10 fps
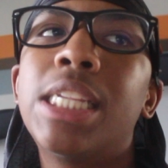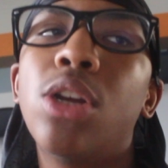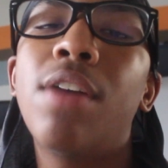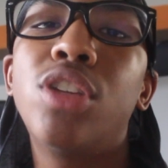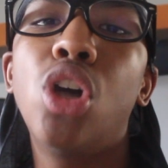
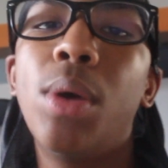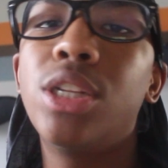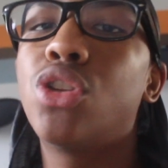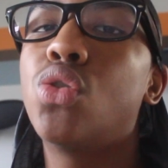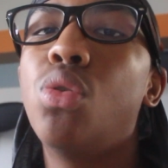still have to go
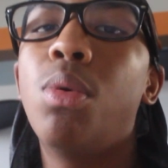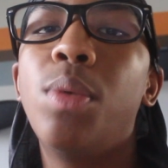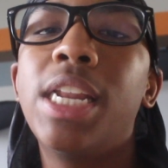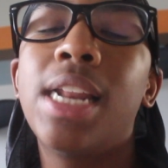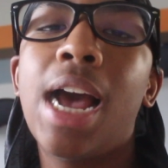into school, but
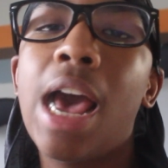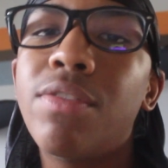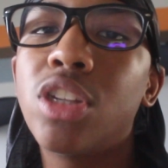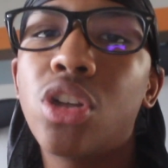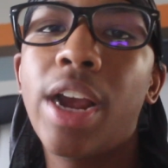we did not have
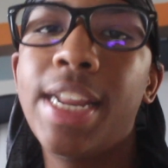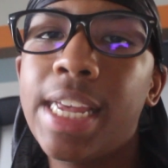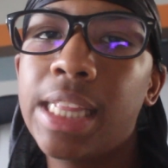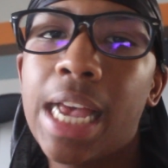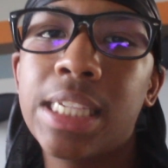to start any
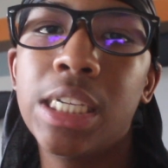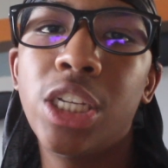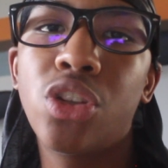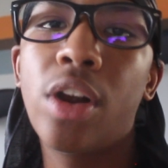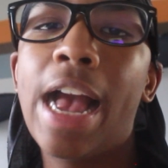
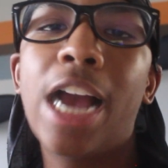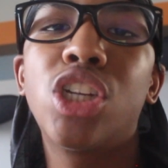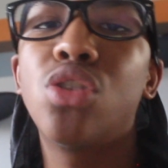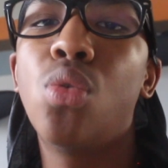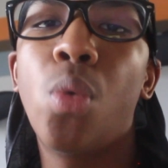classes or
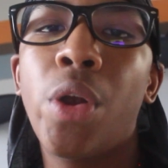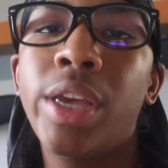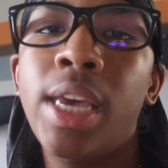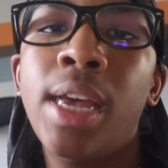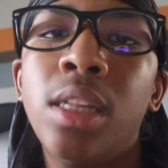actual
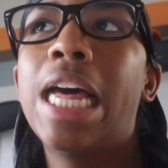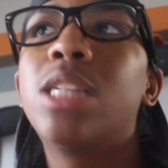work yet.